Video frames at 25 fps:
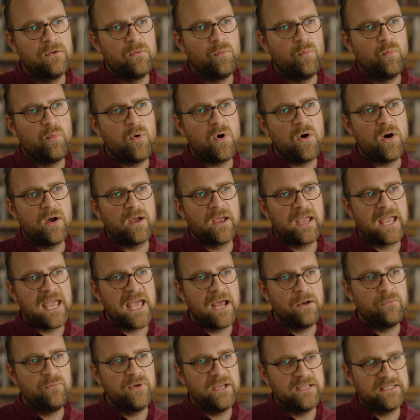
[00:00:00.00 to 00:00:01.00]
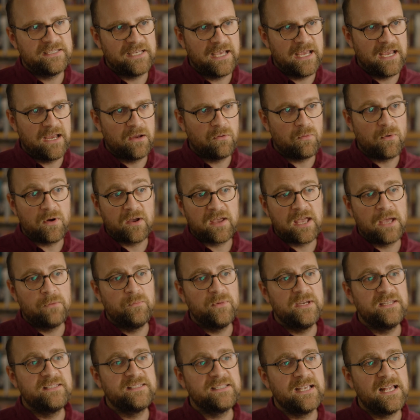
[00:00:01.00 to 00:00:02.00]
what can we take, what can
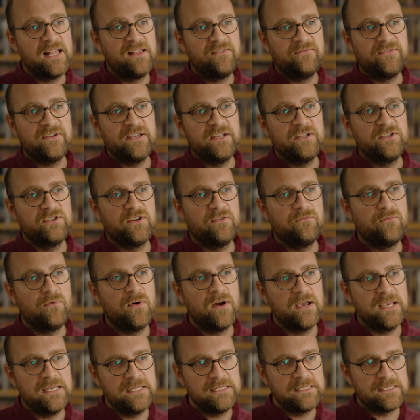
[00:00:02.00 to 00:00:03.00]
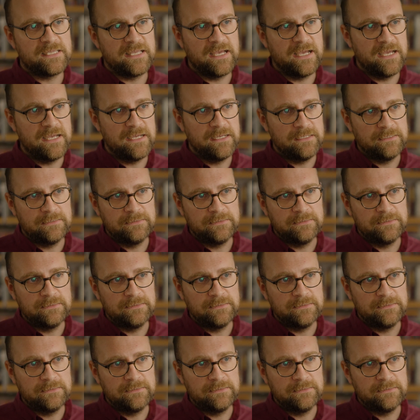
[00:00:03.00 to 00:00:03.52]
we salvage of what is there?